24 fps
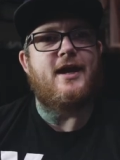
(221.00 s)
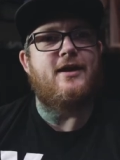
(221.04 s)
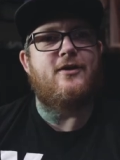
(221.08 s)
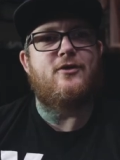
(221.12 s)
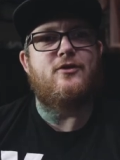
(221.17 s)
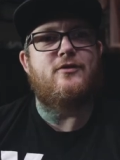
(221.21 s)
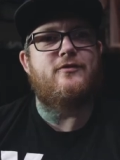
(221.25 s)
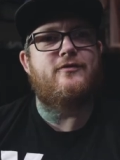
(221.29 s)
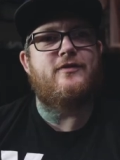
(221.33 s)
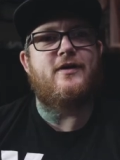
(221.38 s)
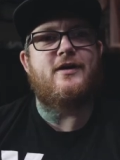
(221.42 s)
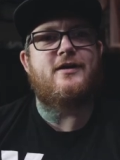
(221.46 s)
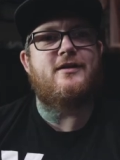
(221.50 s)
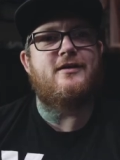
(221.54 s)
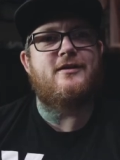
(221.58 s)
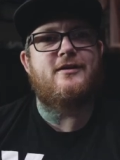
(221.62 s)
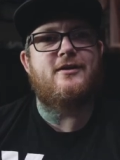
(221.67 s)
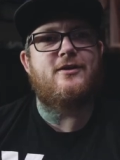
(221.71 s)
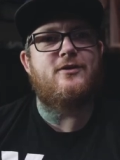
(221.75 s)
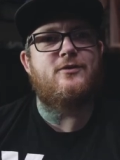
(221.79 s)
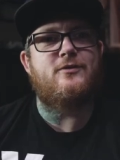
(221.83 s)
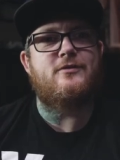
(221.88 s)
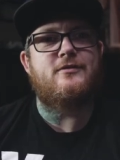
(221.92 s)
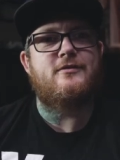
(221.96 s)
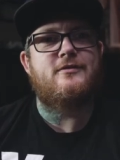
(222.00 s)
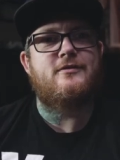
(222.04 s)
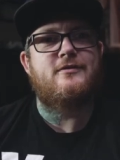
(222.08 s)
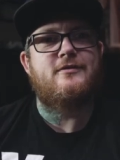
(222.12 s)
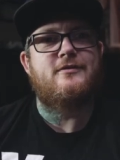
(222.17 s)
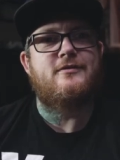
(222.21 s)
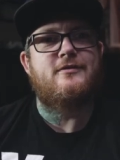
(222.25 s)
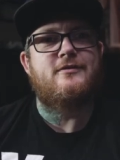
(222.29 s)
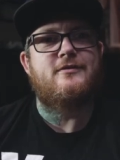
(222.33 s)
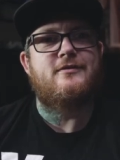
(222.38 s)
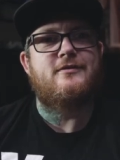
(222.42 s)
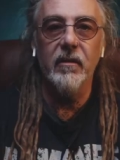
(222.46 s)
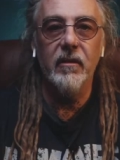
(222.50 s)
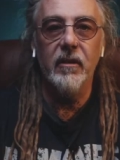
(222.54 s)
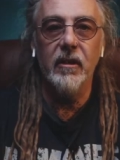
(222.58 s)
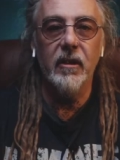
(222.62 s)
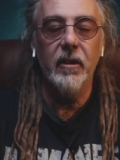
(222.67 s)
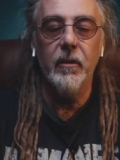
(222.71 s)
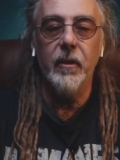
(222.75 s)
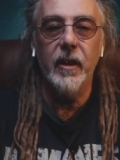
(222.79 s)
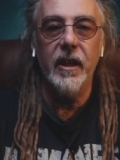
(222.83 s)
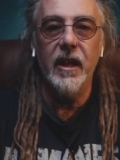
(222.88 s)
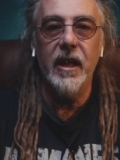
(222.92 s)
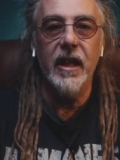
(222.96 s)
that I've been waiting for you
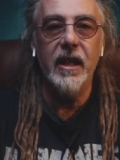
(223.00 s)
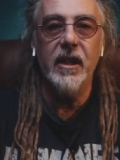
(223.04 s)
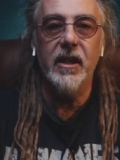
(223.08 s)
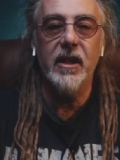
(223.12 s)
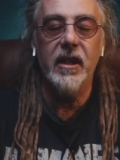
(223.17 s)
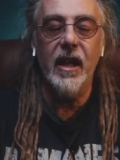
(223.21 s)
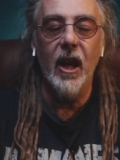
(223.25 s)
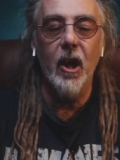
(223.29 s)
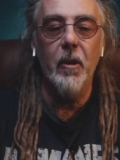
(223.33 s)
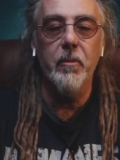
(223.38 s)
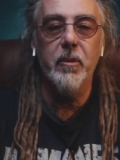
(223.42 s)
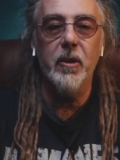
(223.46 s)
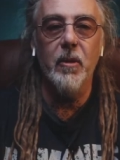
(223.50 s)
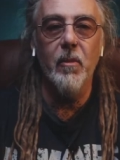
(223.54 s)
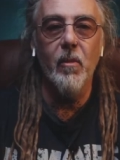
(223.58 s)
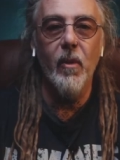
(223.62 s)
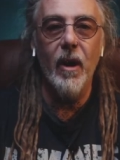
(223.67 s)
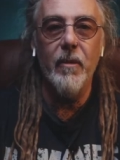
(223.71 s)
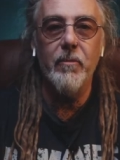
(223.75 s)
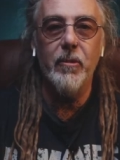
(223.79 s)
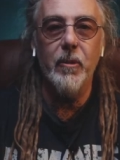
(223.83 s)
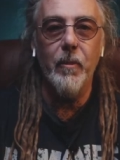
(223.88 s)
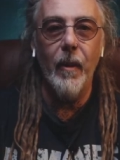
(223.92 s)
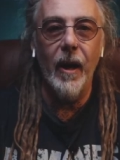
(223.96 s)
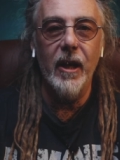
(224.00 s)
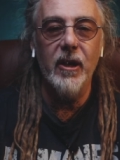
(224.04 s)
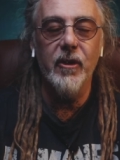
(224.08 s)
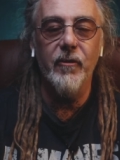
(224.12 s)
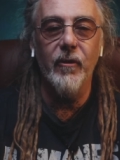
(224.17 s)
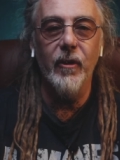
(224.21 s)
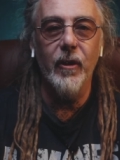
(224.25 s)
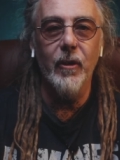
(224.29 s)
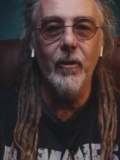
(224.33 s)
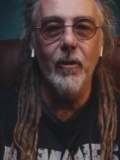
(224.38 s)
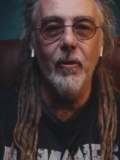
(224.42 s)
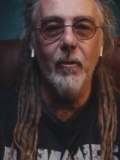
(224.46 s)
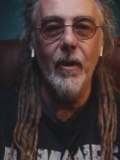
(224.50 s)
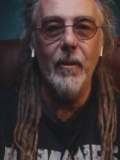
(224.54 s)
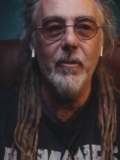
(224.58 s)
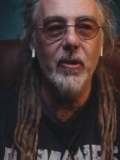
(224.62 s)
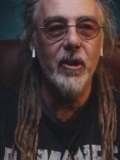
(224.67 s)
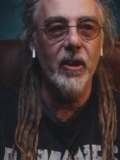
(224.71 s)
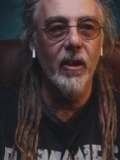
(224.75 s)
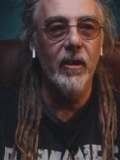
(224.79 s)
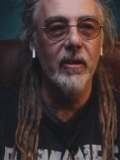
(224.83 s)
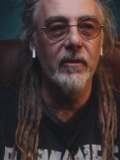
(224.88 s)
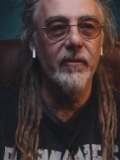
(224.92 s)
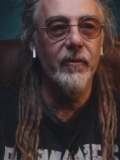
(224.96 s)
to at least set up some web space for your
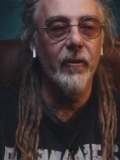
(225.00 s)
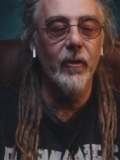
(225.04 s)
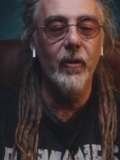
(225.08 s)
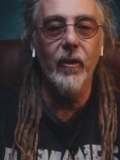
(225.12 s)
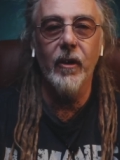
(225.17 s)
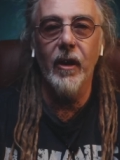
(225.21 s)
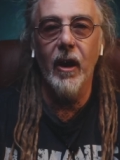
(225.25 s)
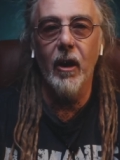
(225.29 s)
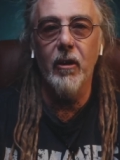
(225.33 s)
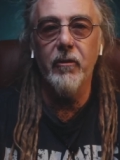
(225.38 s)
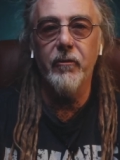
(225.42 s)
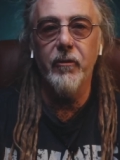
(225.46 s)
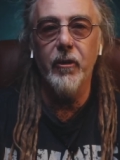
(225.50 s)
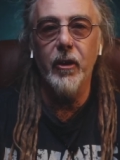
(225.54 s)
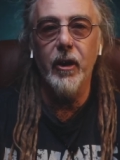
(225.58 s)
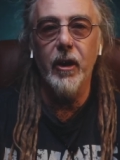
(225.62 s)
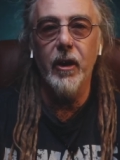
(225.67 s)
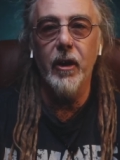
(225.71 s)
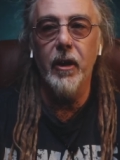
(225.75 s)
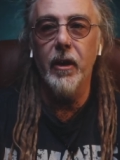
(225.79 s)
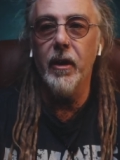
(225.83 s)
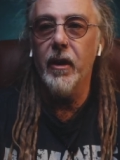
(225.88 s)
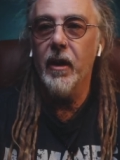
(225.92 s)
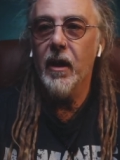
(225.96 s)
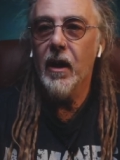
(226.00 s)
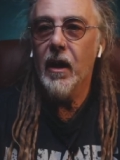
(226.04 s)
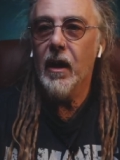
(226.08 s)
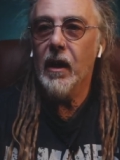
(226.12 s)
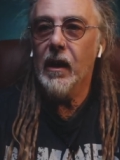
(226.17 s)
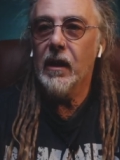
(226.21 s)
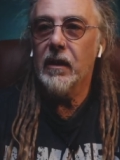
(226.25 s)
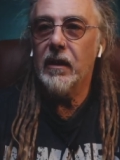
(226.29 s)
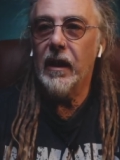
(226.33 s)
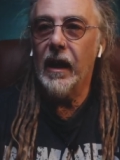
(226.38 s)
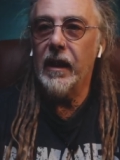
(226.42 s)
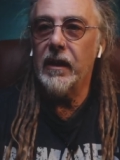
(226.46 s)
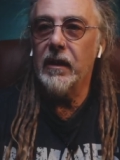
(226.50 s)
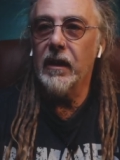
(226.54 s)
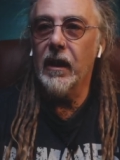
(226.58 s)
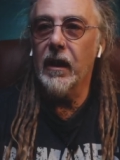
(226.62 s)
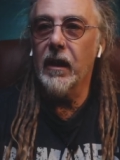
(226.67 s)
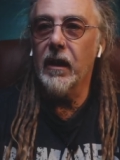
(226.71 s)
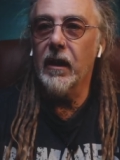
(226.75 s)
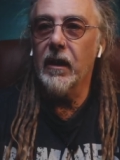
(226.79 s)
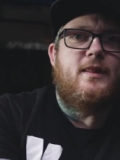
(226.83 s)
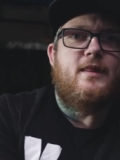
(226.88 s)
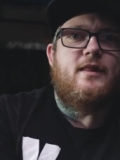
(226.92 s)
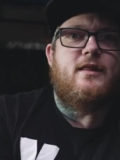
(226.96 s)
website for over a year, then
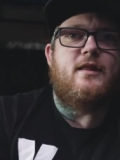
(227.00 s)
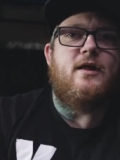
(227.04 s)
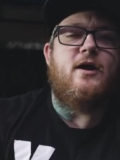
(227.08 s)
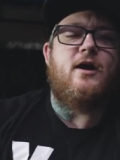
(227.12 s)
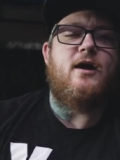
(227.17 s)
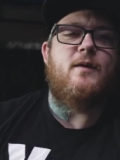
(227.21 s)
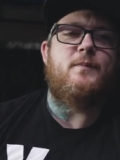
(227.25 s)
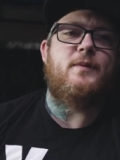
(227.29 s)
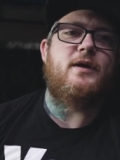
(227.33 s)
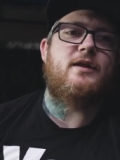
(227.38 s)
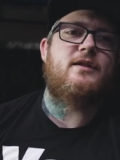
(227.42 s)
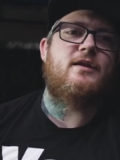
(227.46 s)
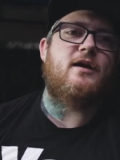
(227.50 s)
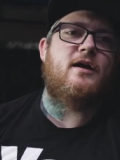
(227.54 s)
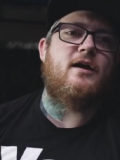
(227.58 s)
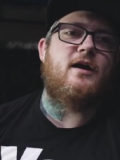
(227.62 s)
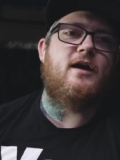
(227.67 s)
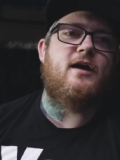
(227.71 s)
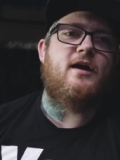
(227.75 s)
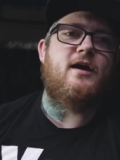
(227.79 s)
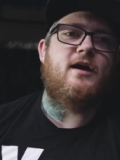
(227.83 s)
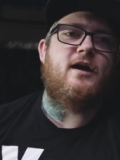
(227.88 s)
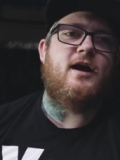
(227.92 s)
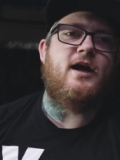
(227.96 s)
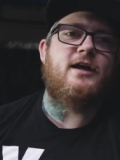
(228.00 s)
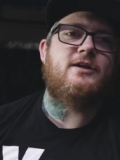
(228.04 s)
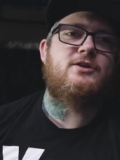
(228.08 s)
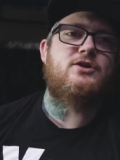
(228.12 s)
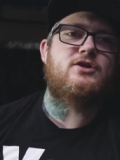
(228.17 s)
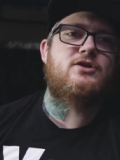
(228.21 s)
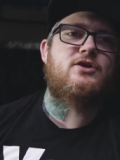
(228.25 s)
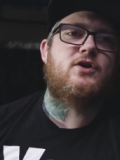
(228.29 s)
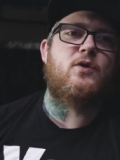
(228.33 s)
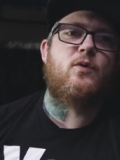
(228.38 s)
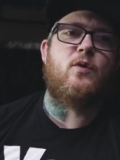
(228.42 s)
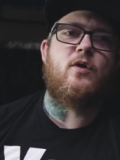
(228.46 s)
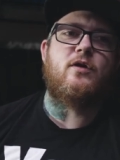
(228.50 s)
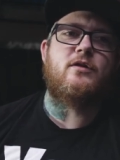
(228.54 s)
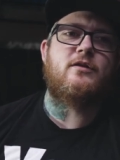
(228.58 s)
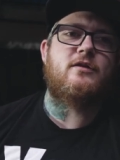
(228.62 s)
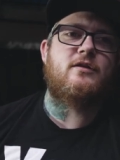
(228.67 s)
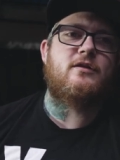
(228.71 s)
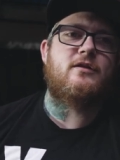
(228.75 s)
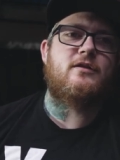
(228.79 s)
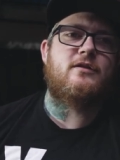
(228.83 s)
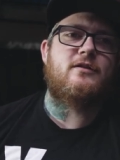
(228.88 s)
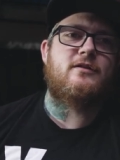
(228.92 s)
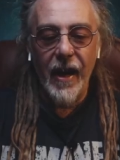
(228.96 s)
I think... what we'll
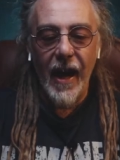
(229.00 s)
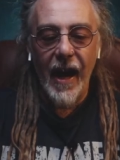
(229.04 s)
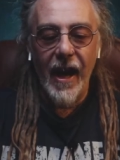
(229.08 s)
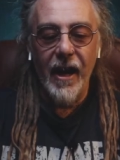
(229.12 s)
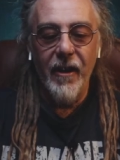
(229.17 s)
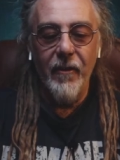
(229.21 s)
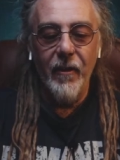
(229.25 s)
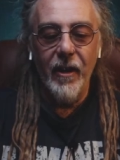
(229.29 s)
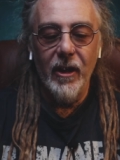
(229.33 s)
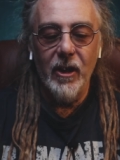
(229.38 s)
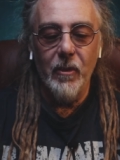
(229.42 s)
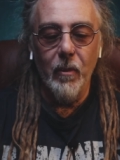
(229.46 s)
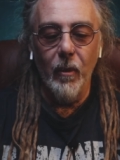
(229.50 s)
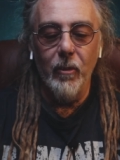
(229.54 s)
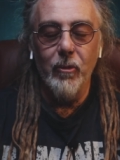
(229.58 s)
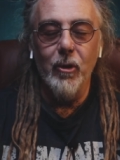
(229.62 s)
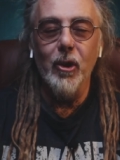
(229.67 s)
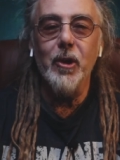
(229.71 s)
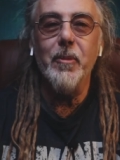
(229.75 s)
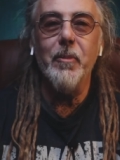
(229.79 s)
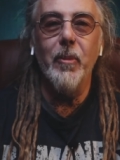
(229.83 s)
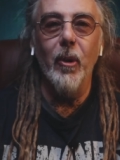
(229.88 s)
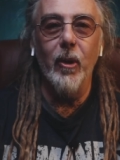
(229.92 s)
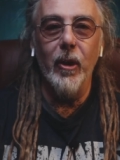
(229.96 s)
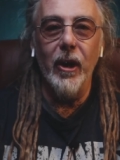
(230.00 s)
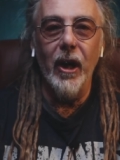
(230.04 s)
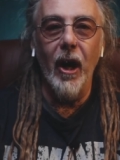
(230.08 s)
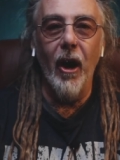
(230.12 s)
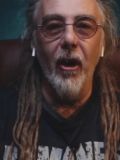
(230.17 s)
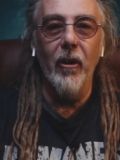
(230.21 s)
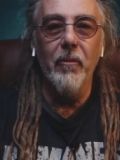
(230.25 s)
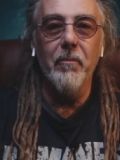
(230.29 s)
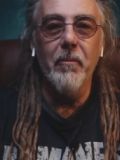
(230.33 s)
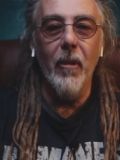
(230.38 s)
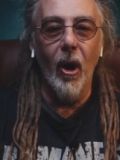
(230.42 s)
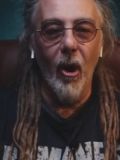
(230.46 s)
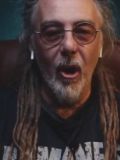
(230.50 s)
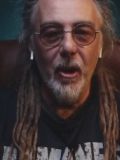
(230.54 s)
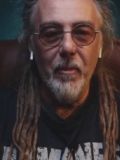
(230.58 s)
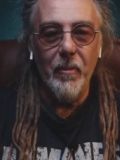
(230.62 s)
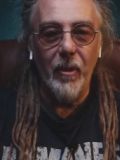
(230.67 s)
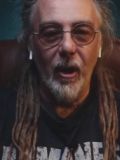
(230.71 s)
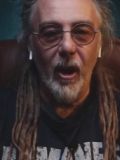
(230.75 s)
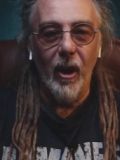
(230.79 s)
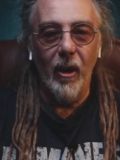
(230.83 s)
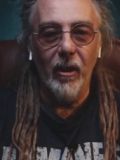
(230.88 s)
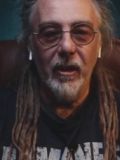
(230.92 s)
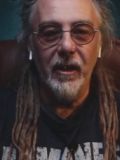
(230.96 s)
do for now is we'll just put it on my
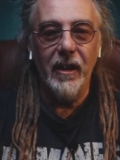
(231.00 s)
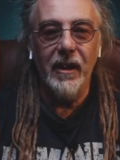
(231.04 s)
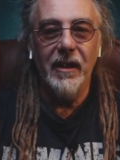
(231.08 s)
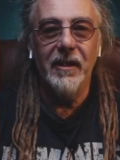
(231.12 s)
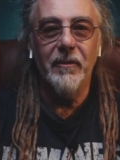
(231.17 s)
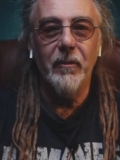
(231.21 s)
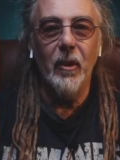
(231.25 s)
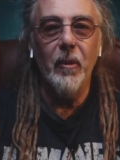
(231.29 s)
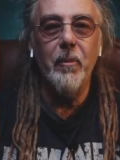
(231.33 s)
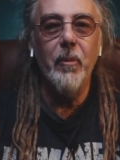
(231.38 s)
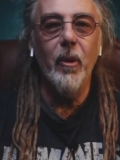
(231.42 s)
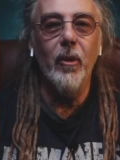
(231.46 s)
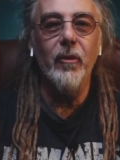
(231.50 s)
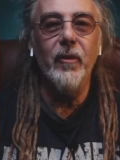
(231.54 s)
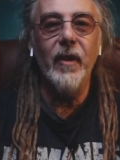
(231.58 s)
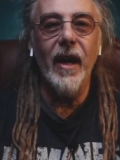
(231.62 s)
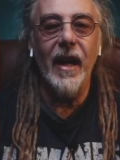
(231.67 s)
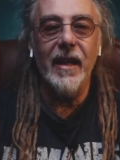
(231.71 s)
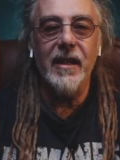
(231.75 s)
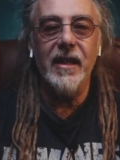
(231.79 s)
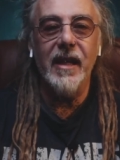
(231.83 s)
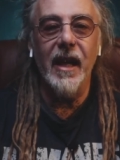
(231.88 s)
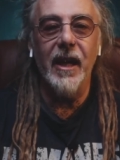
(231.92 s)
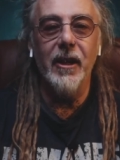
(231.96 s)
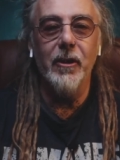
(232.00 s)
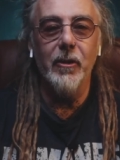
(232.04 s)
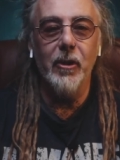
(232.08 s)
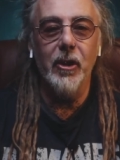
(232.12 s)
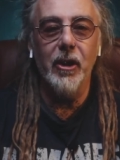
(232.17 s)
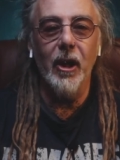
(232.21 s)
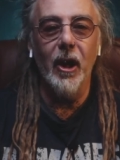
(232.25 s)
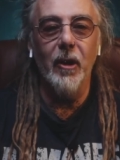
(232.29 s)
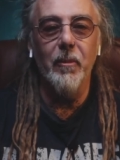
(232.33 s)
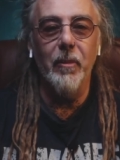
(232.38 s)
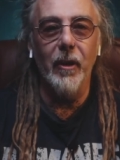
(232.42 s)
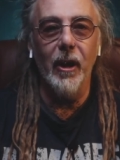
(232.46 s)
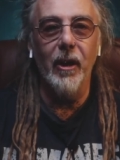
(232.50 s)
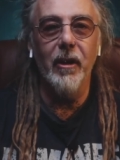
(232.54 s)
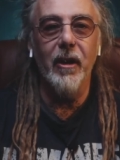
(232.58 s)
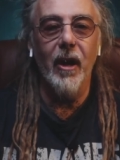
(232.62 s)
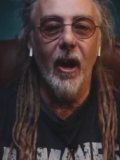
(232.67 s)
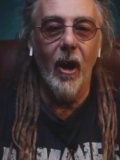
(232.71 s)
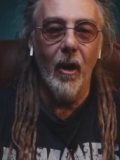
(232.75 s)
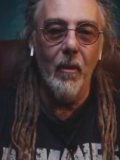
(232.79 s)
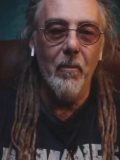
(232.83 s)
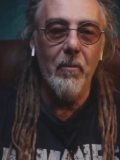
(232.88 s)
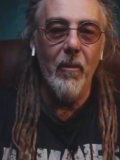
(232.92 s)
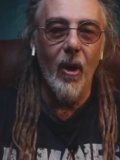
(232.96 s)
blog. We'll put That Tattoo Show blog
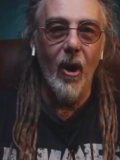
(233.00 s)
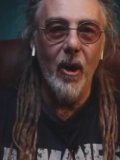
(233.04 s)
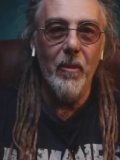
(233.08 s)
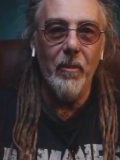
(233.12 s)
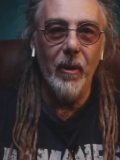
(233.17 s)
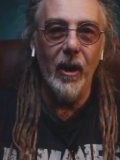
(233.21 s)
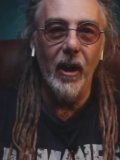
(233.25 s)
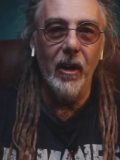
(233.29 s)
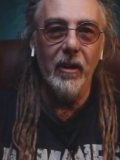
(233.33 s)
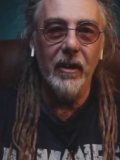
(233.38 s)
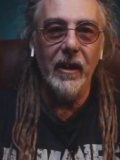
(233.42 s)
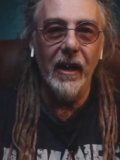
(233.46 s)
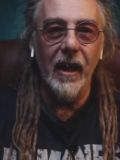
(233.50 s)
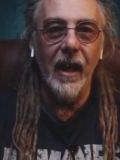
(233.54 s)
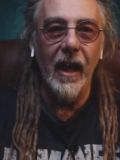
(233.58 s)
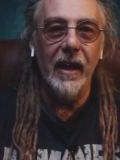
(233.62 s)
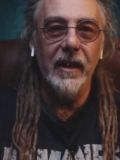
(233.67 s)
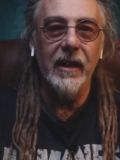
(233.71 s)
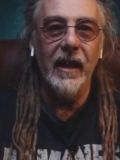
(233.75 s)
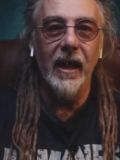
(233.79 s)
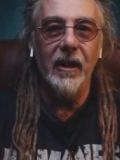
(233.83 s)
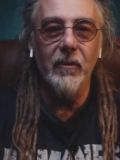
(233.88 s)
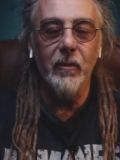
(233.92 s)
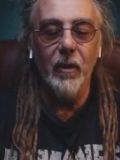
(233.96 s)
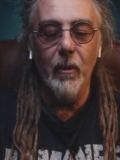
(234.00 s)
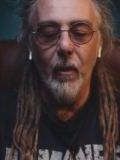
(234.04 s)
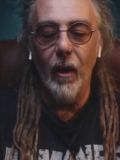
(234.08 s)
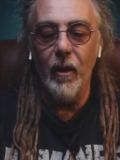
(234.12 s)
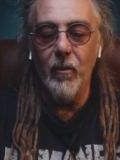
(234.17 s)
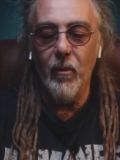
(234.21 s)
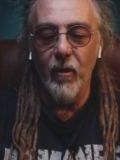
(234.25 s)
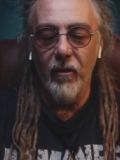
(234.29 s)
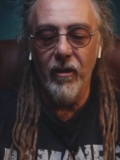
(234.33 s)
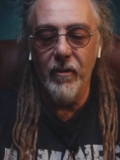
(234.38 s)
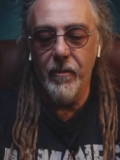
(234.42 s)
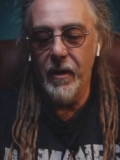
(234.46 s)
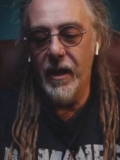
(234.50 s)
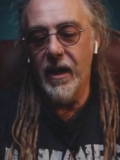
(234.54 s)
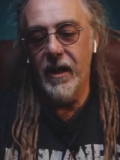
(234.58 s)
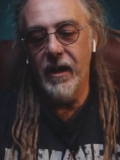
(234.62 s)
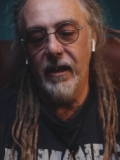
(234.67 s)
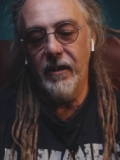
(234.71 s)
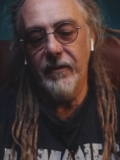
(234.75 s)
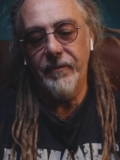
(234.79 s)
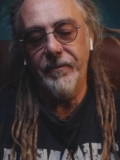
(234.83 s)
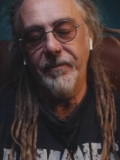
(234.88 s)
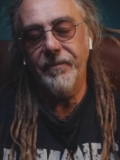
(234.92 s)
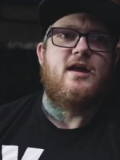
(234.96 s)
on my blog and then we won't worry about
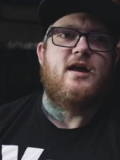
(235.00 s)
it.